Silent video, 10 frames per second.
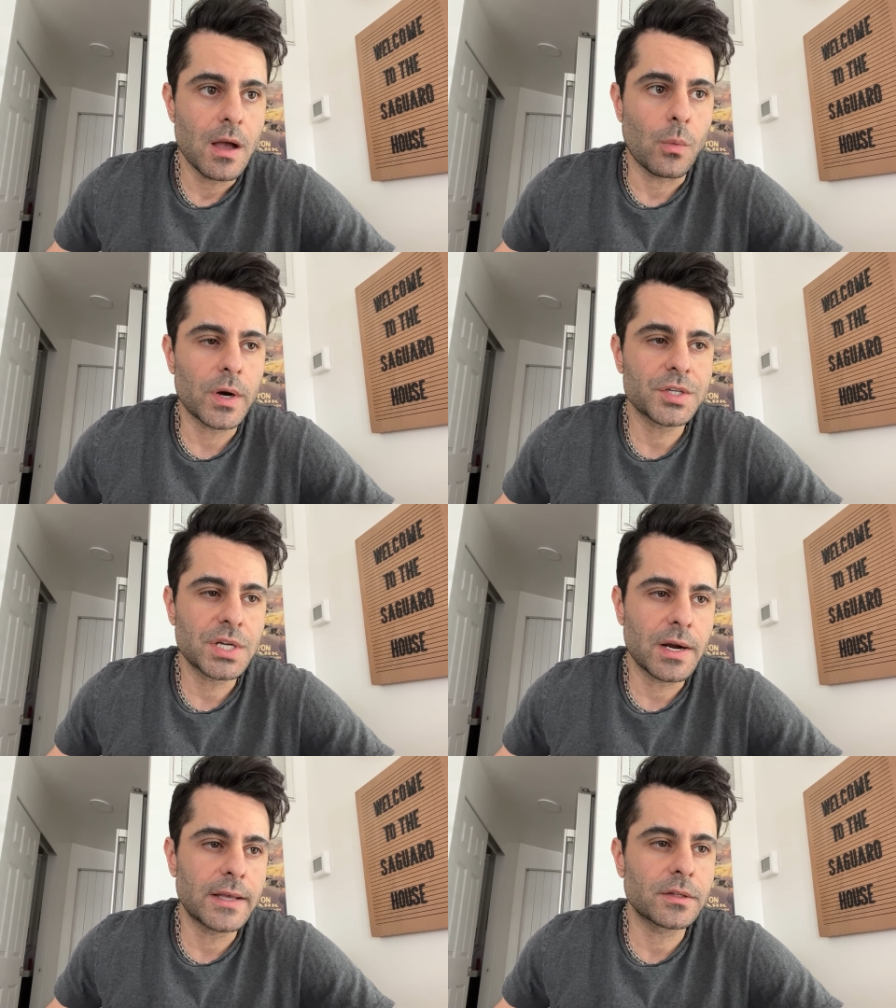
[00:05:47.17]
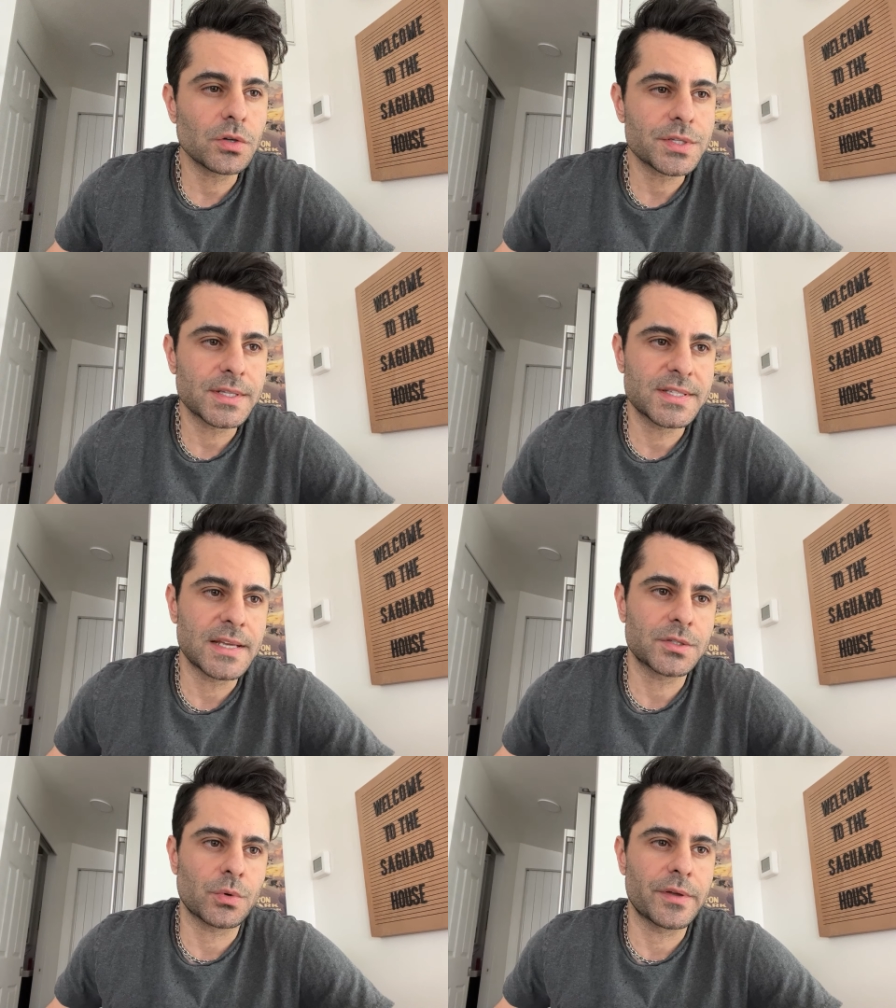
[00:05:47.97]
I want to share a little
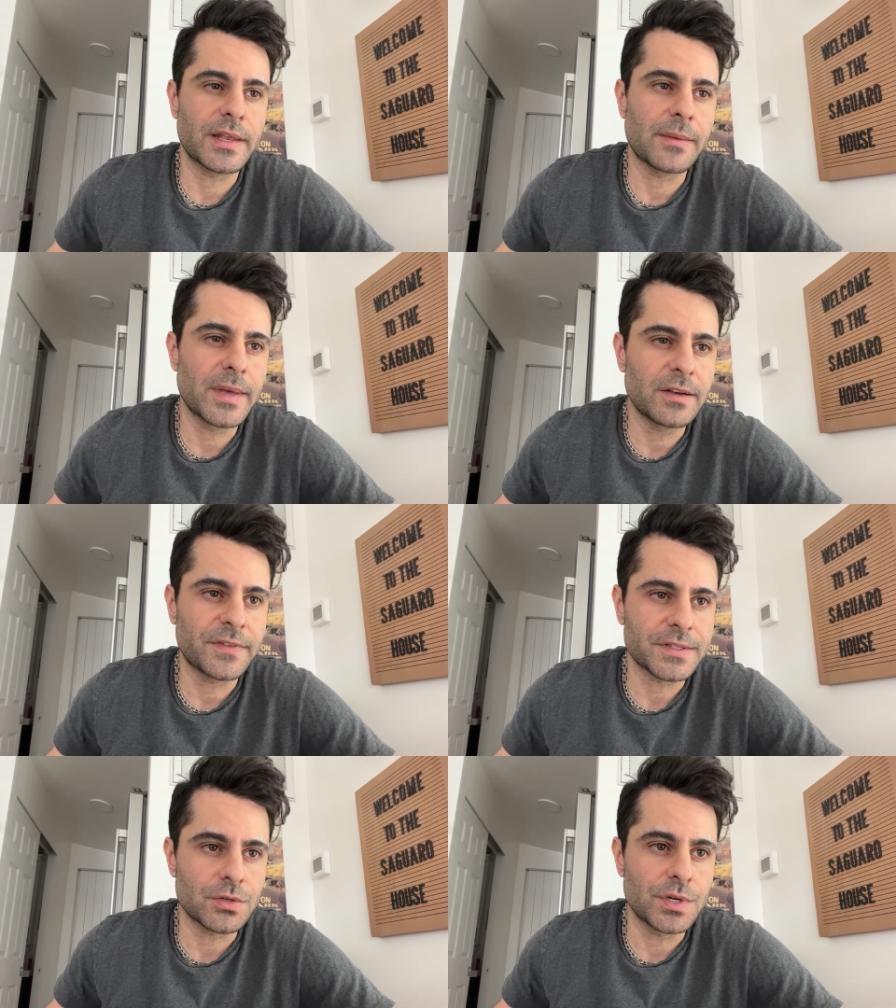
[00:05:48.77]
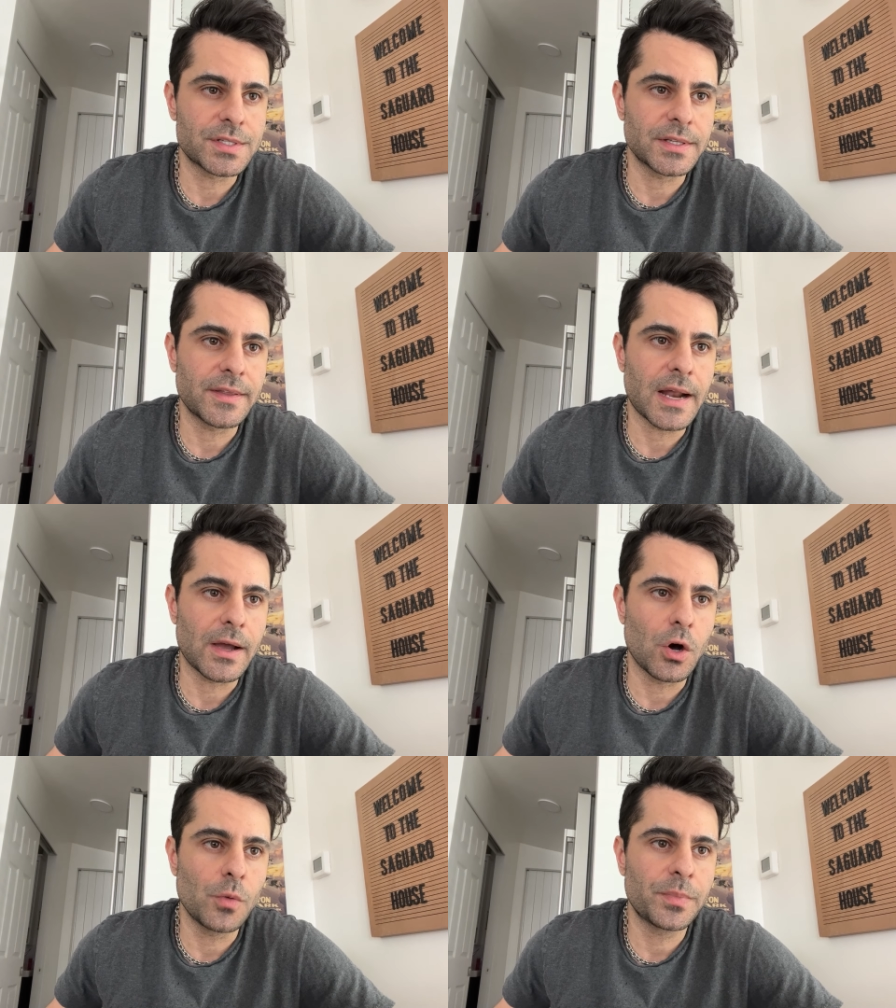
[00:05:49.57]
success story that I manifested recently that I
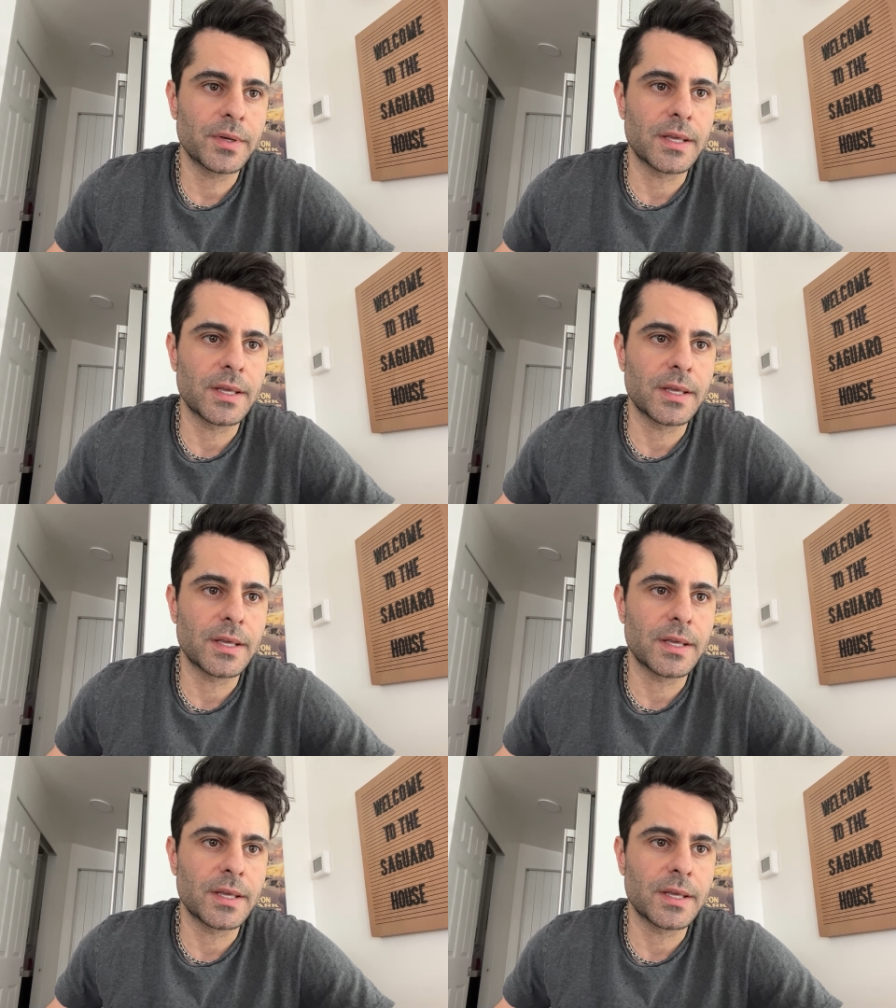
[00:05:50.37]
hope